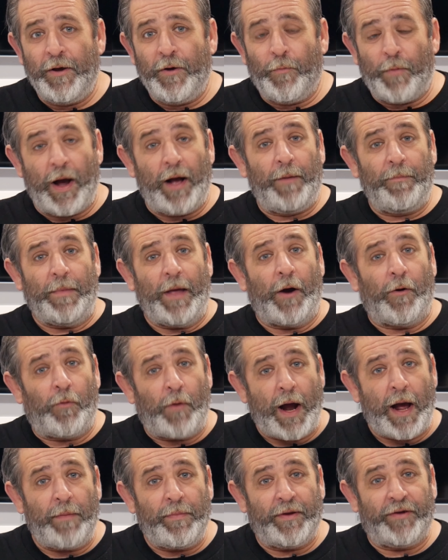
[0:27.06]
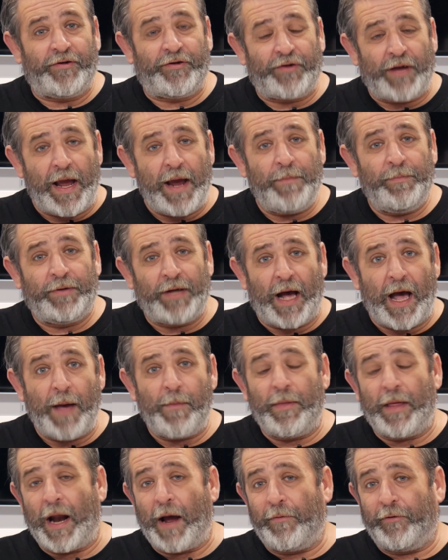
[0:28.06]
Well, around the same time
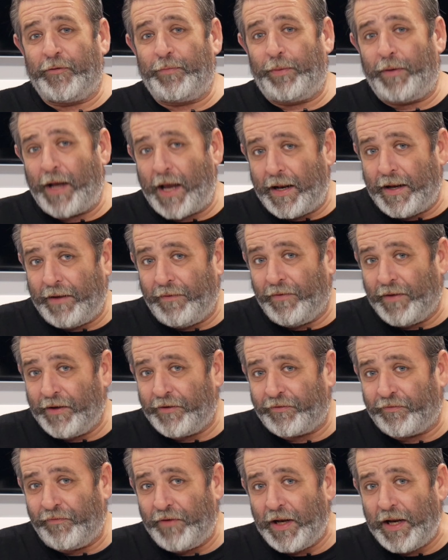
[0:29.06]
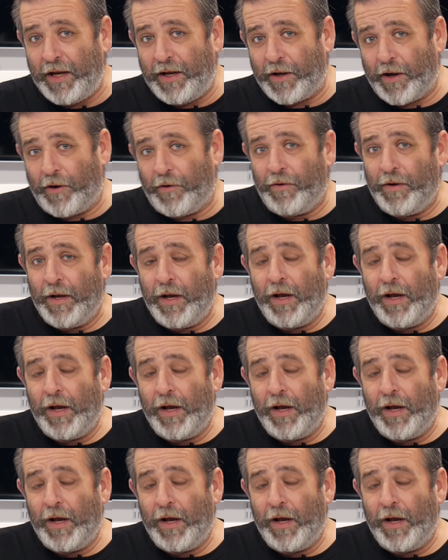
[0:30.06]
that I was planning this video,